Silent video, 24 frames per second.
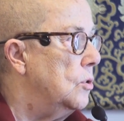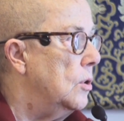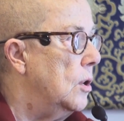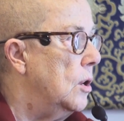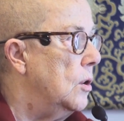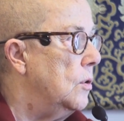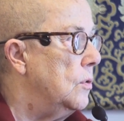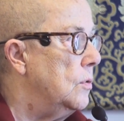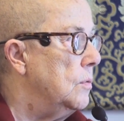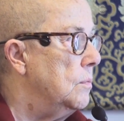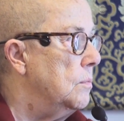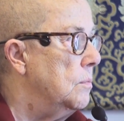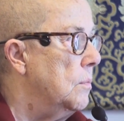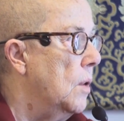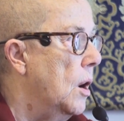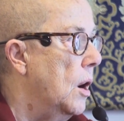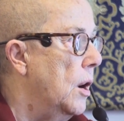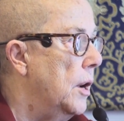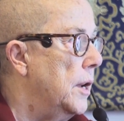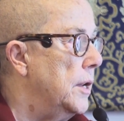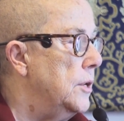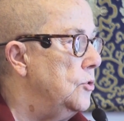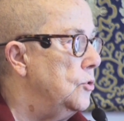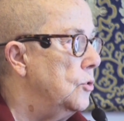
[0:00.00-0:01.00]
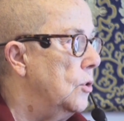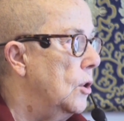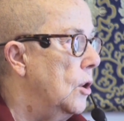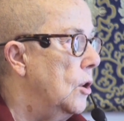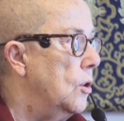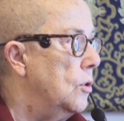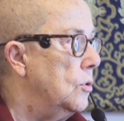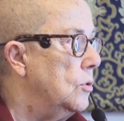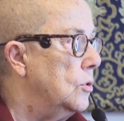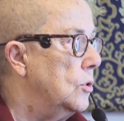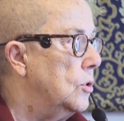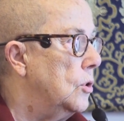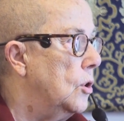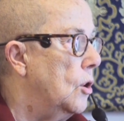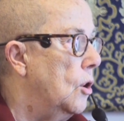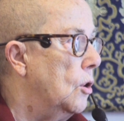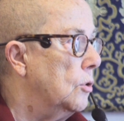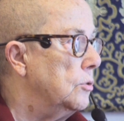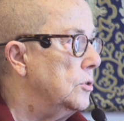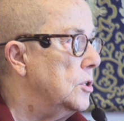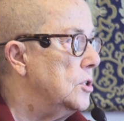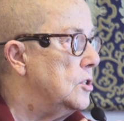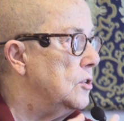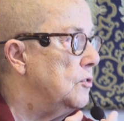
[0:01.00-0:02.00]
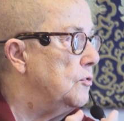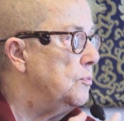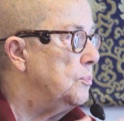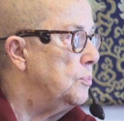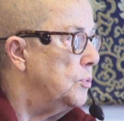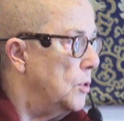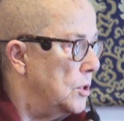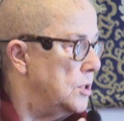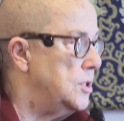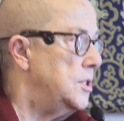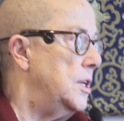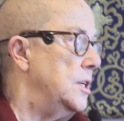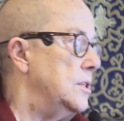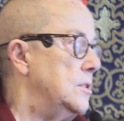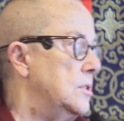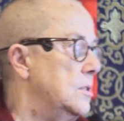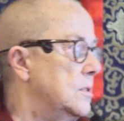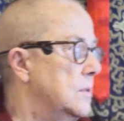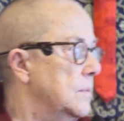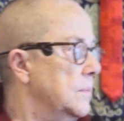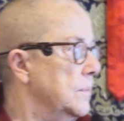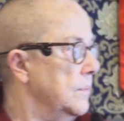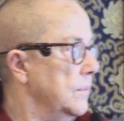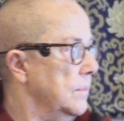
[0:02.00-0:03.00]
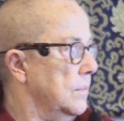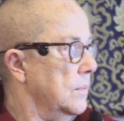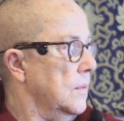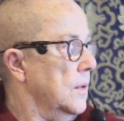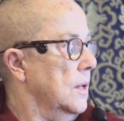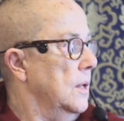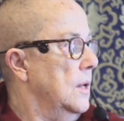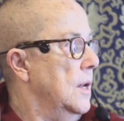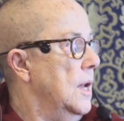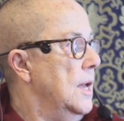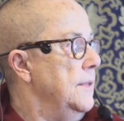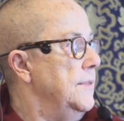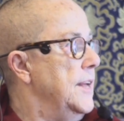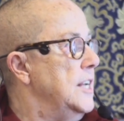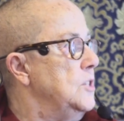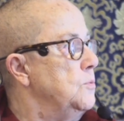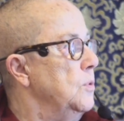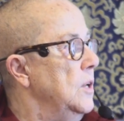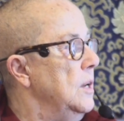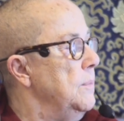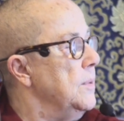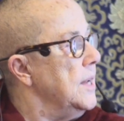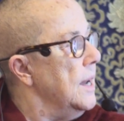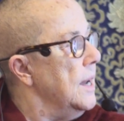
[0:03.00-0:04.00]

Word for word: your own mind, your own cognitive process. That's when it